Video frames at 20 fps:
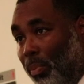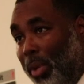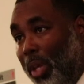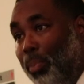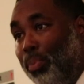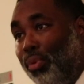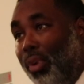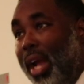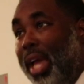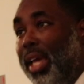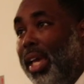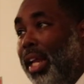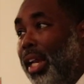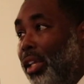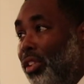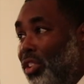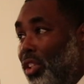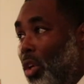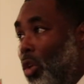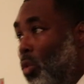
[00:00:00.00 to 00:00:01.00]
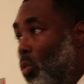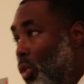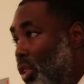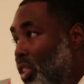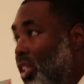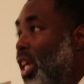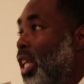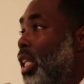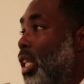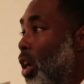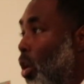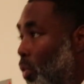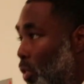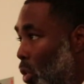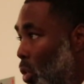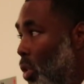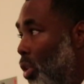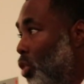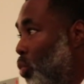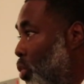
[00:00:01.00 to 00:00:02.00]
to be praying. And so we said, of
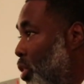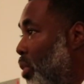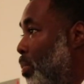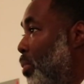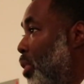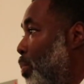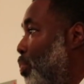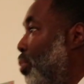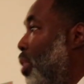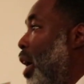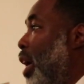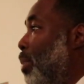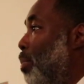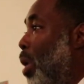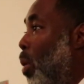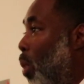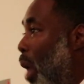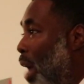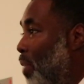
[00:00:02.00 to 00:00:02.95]
course, we'll be praying.